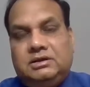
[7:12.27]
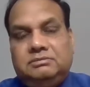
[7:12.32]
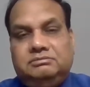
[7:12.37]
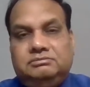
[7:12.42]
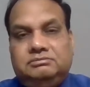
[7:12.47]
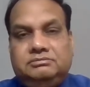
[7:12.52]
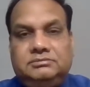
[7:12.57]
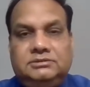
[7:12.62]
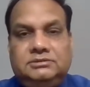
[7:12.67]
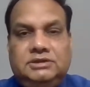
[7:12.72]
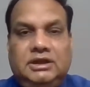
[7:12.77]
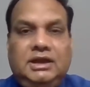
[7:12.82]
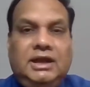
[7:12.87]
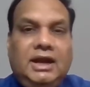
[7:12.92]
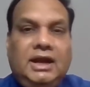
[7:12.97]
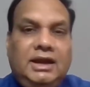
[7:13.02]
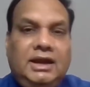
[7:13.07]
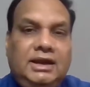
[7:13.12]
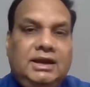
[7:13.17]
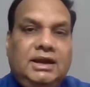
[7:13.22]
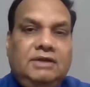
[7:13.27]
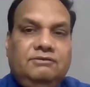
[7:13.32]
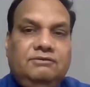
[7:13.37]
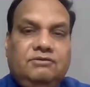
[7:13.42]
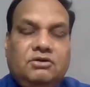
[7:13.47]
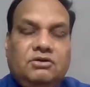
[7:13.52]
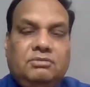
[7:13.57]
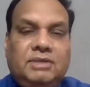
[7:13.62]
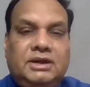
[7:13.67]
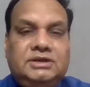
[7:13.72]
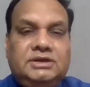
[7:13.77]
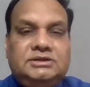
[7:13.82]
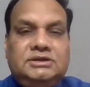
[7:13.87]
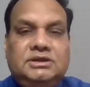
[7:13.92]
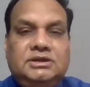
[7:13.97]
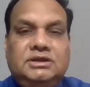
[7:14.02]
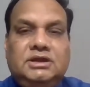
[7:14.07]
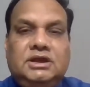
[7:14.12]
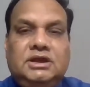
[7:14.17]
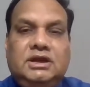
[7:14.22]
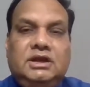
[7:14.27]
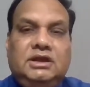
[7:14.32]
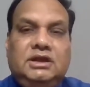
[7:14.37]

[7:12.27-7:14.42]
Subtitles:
guideline for managing